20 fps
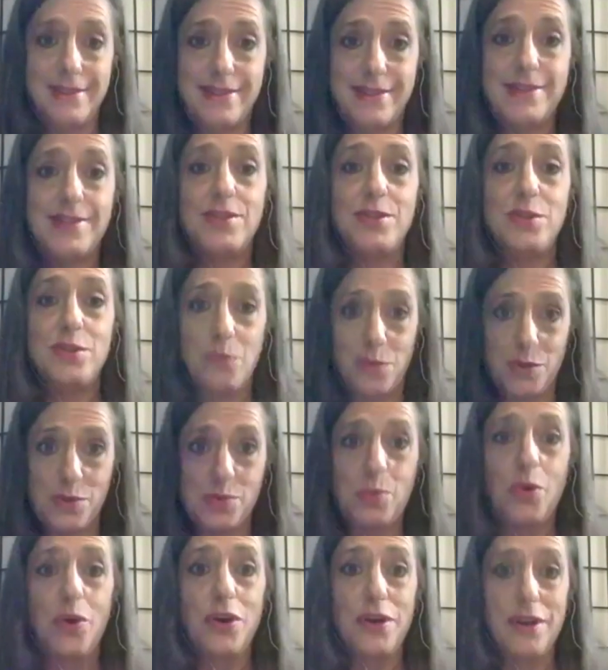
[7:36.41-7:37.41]
to do
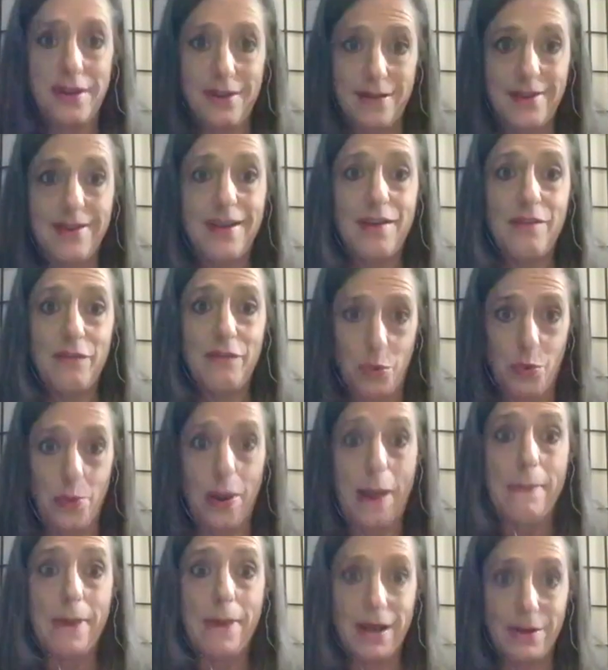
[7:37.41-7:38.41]
this work of who
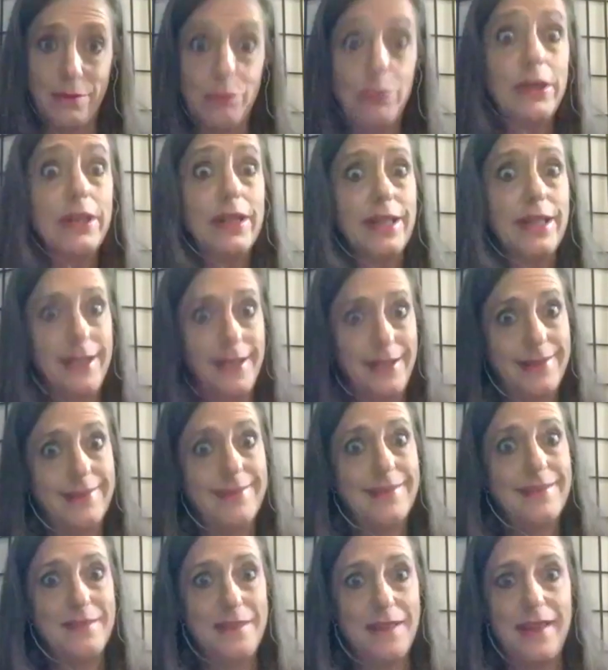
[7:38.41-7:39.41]
am I really?
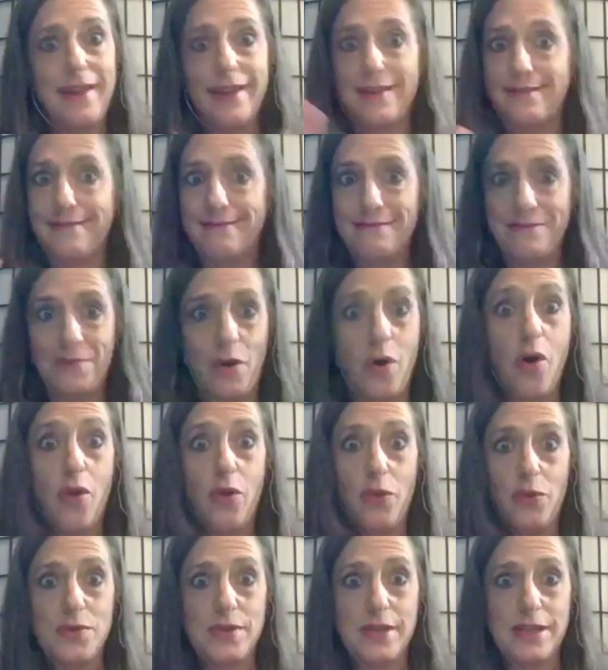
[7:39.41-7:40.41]
Like all
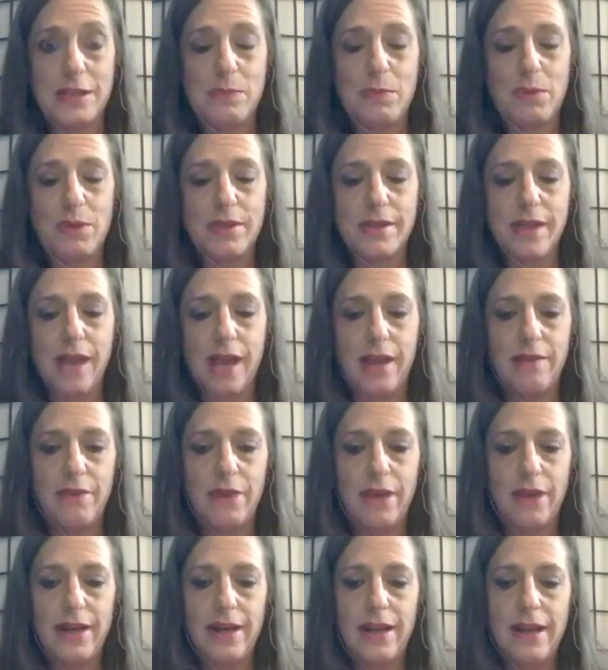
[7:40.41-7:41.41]
those things put aside,
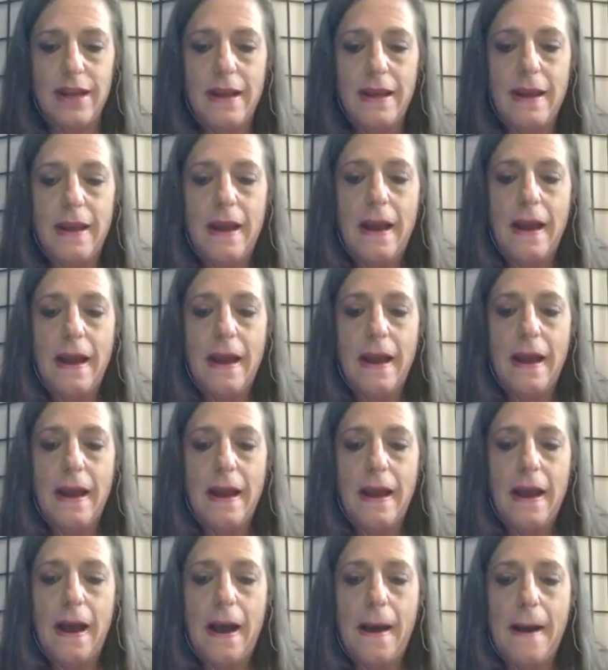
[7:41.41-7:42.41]
right?
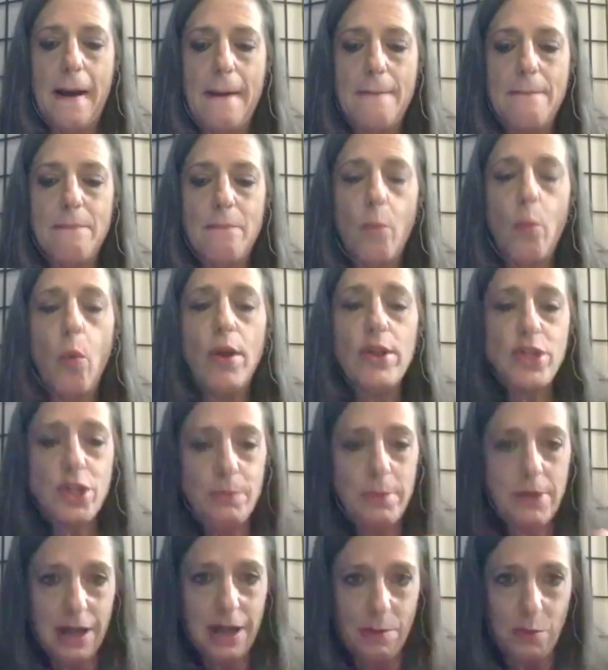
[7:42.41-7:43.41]
Um, once
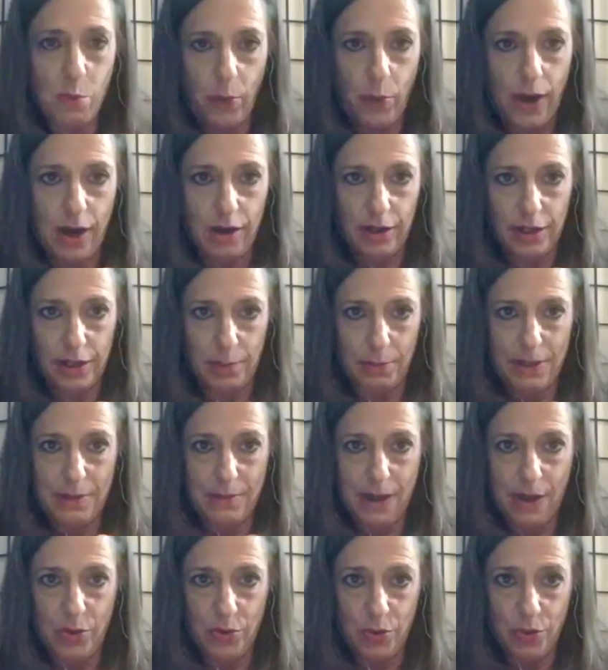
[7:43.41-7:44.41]
you become aware a little bit
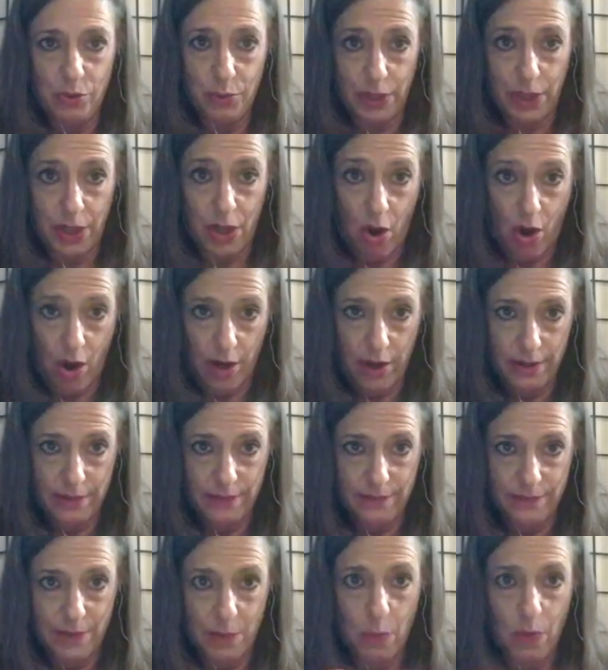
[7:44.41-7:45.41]
about who you really are
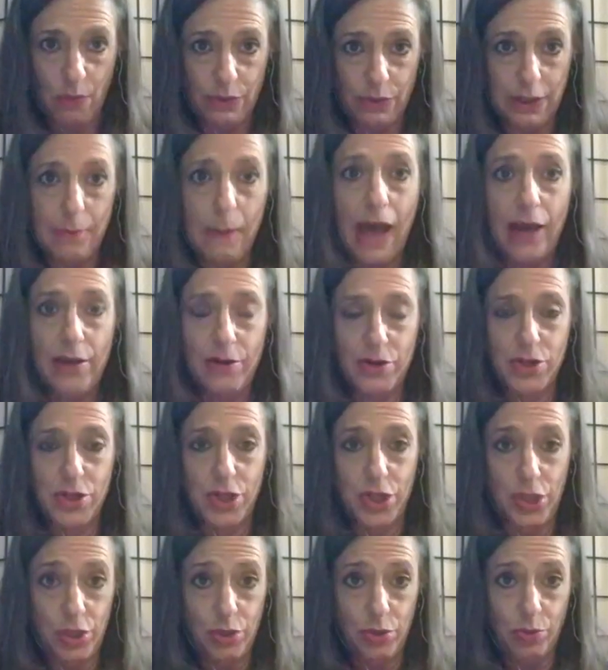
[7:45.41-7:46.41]
and what really matters to
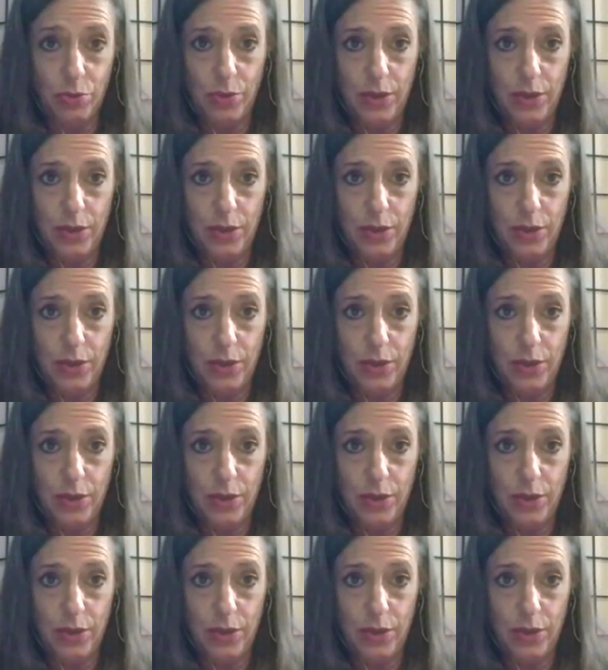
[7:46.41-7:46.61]
you,